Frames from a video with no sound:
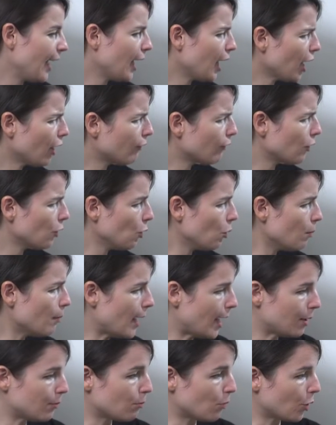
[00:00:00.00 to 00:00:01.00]
If you
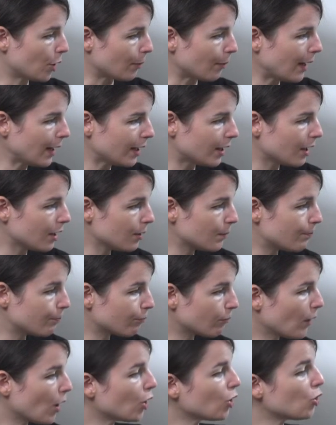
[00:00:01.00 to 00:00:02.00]
made more money,
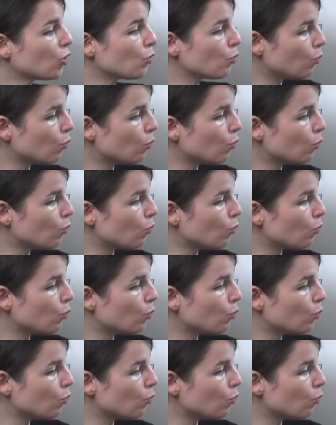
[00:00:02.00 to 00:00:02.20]
you